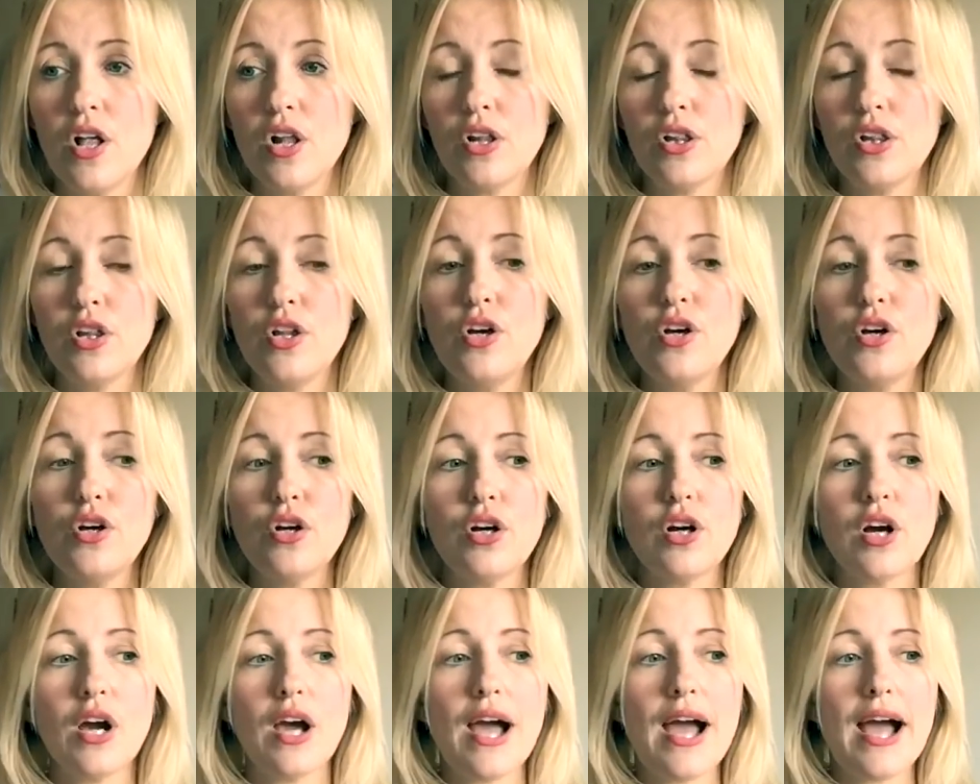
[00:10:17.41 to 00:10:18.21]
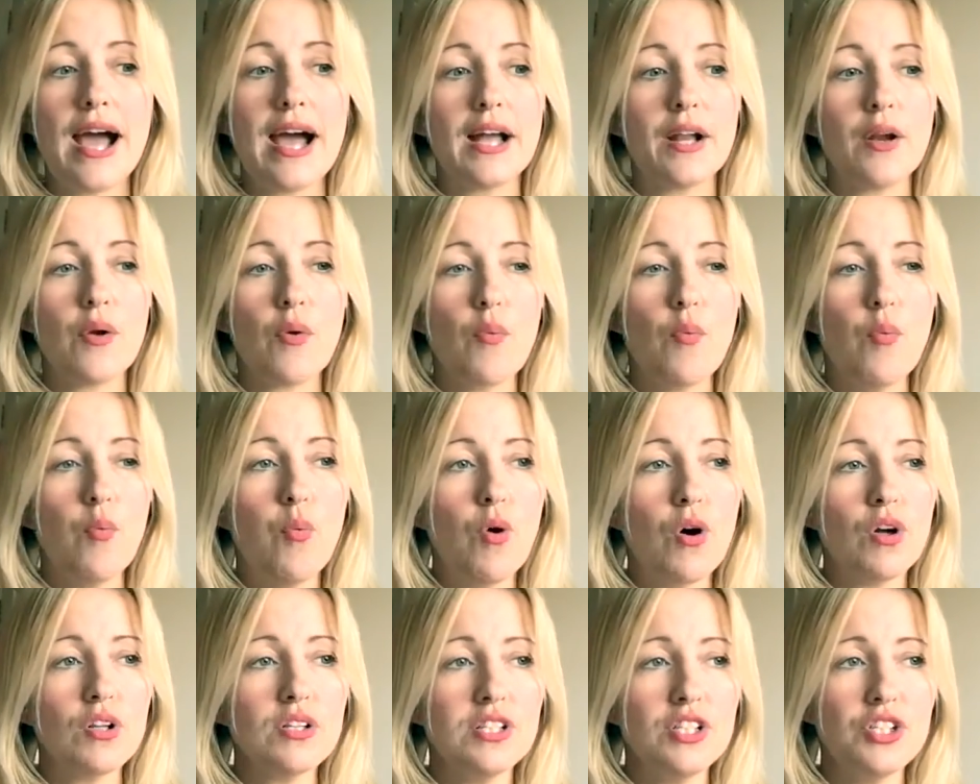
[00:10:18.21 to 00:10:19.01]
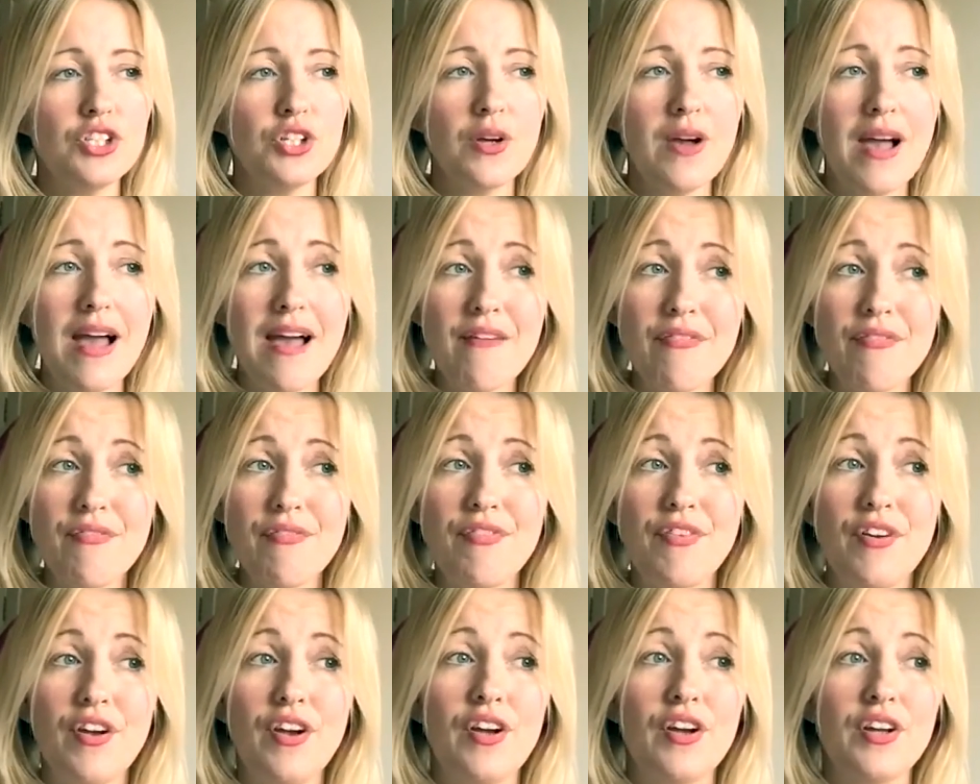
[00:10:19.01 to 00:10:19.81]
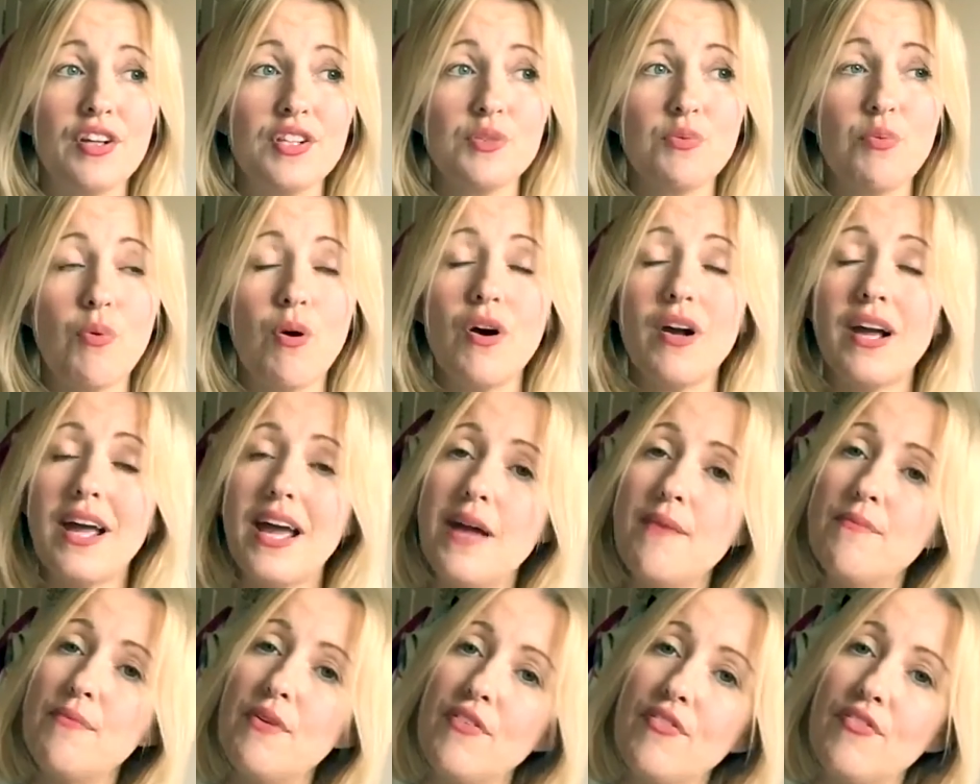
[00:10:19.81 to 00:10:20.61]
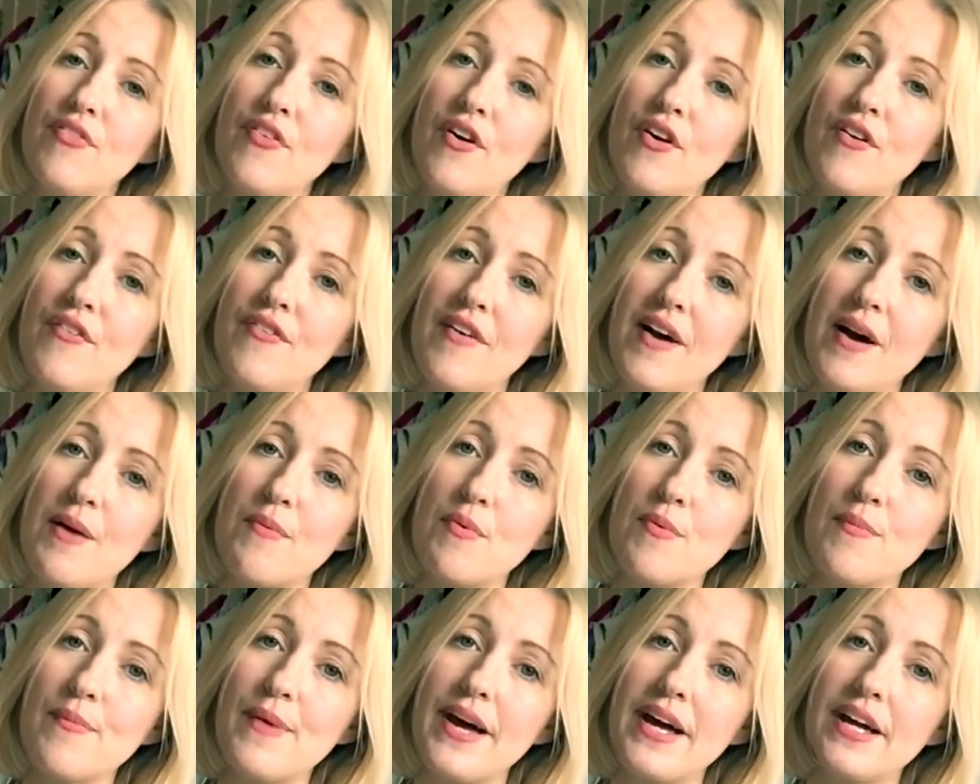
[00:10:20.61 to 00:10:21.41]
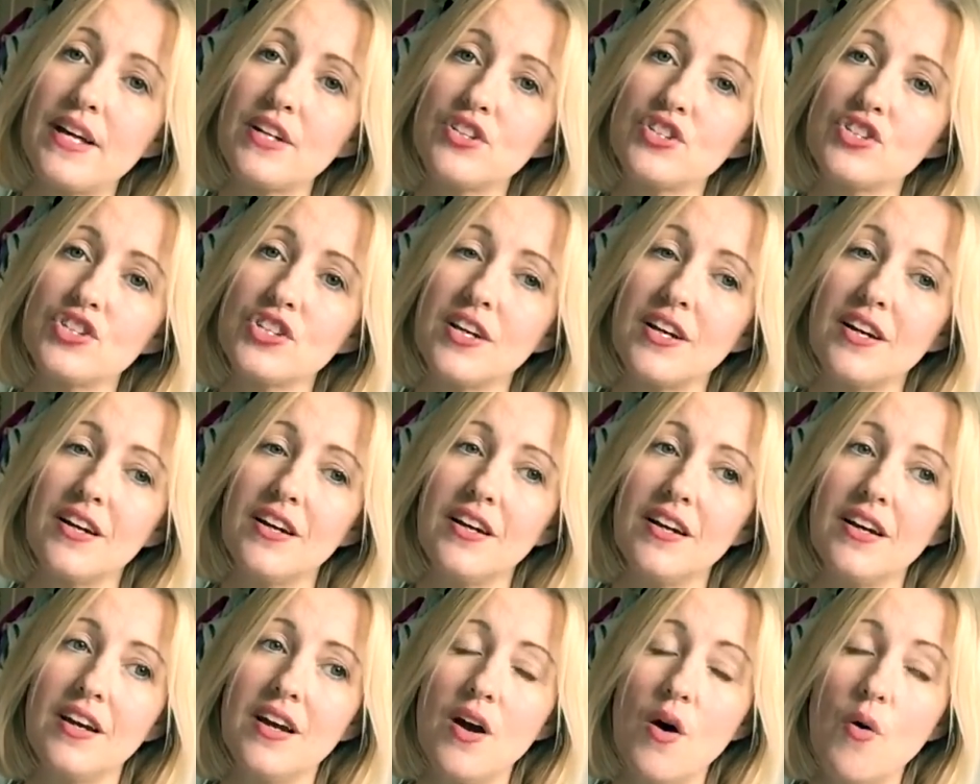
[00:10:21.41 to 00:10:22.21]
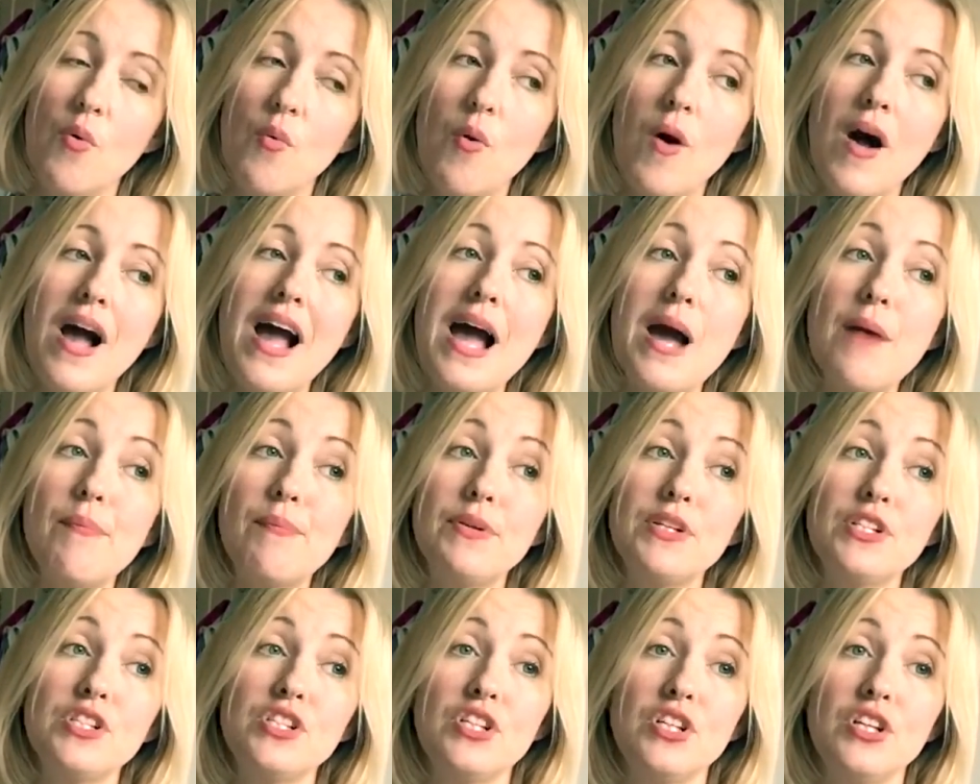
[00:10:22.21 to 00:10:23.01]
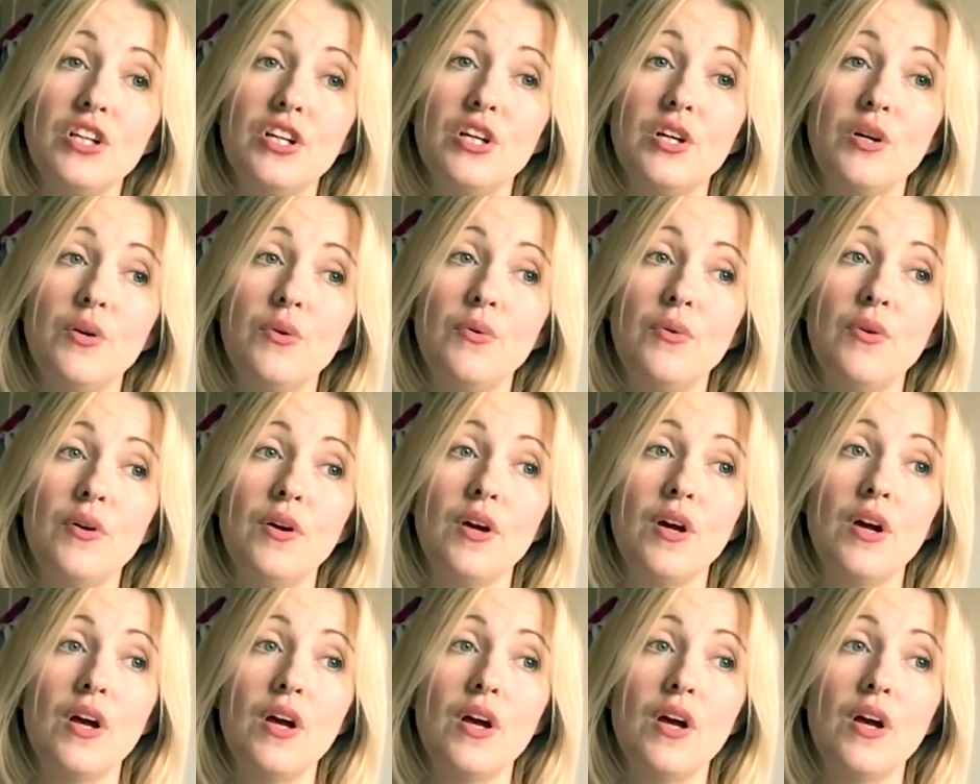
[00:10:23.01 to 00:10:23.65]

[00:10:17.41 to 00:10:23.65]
Look at what did you have first? What came before fibromyalgia? What happened to you?